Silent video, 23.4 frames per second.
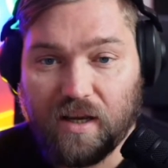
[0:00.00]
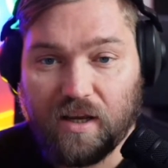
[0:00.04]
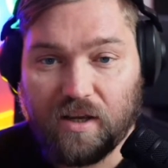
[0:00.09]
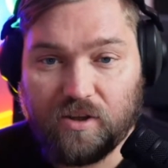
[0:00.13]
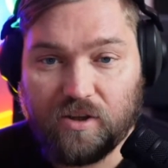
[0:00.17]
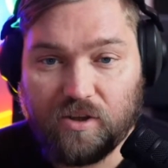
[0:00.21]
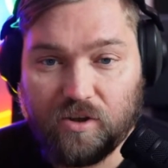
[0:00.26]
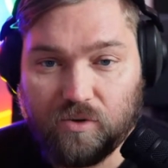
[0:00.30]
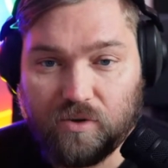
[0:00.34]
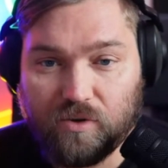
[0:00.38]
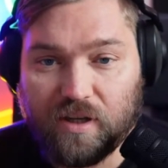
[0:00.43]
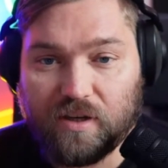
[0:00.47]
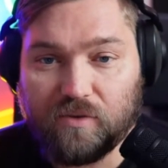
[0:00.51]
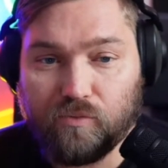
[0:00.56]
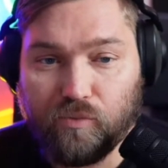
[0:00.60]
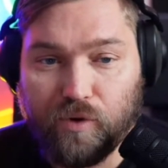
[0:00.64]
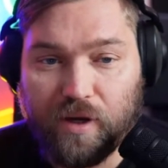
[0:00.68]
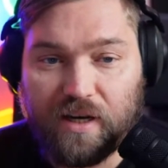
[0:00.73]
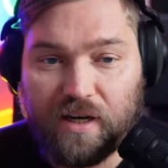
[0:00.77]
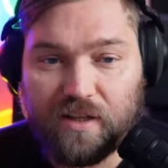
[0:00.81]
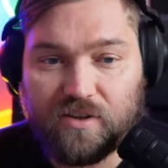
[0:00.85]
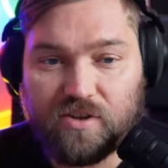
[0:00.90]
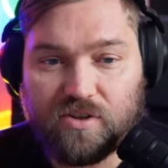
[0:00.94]
You can
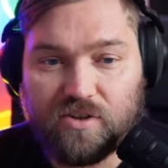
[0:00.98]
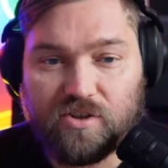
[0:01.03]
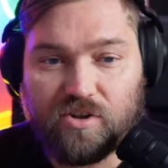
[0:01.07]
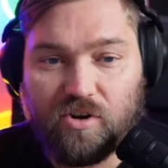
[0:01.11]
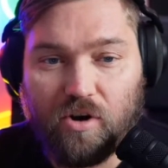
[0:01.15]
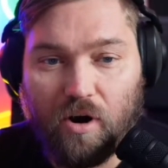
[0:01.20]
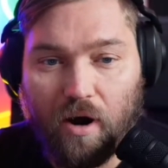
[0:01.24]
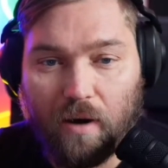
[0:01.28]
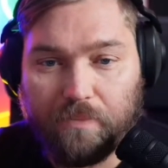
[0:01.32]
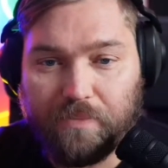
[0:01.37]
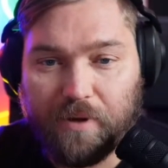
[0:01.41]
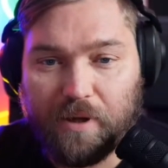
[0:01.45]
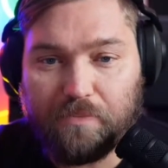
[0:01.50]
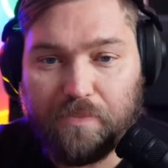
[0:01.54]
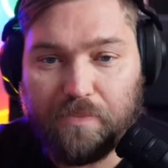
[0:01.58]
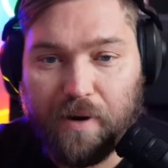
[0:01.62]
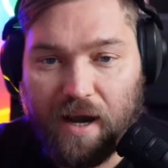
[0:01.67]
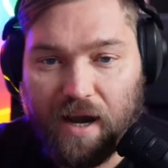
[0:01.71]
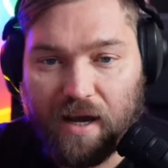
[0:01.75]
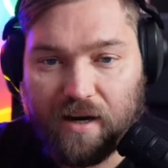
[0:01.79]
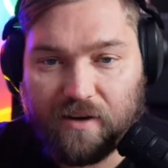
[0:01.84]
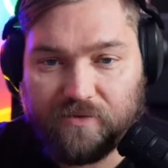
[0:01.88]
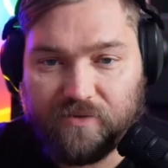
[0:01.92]
really just copy
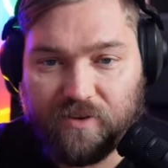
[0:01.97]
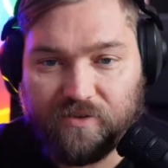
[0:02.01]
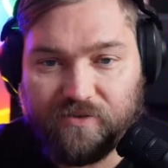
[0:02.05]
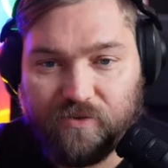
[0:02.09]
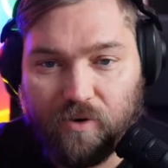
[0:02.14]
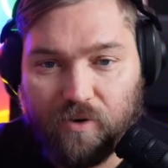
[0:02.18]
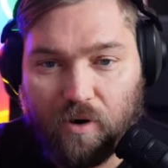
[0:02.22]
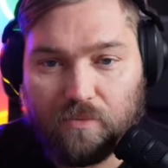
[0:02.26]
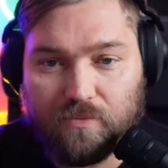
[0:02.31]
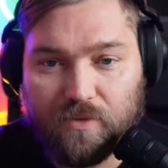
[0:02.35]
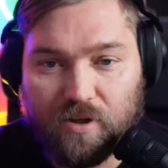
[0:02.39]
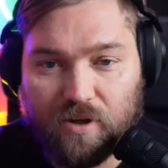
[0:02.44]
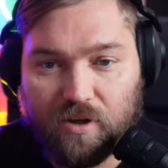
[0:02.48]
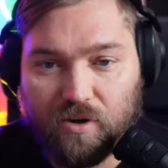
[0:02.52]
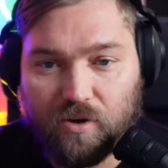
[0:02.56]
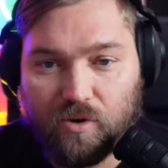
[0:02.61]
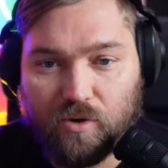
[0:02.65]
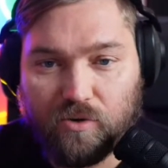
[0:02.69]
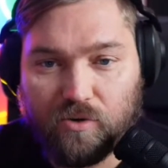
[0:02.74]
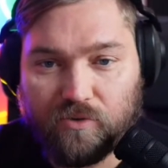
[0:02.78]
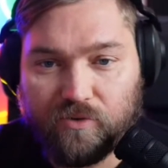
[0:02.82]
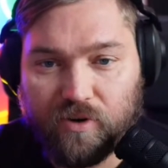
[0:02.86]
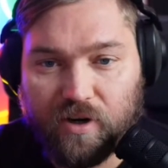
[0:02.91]
part of a formula
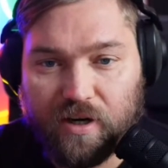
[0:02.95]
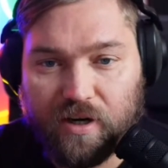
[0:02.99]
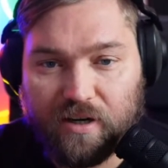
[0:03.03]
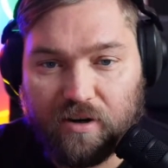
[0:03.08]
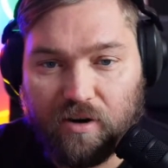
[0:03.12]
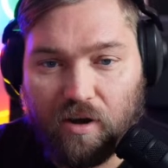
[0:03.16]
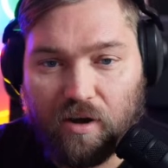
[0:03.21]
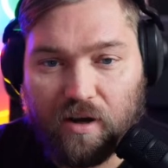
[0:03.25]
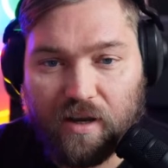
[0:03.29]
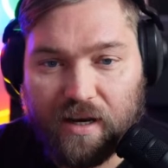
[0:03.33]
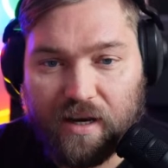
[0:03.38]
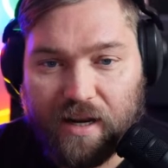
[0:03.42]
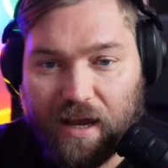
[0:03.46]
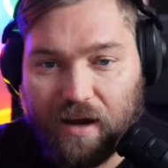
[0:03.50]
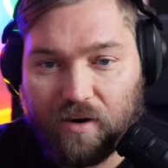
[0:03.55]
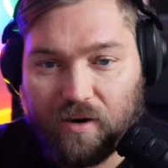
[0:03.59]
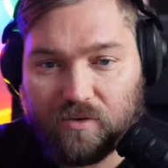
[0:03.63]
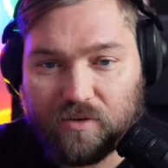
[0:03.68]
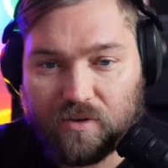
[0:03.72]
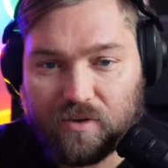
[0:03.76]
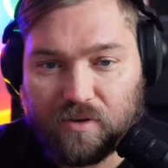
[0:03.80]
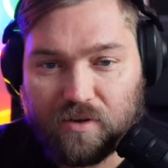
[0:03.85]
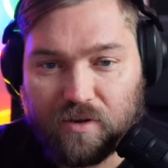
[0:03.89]
over and log it out,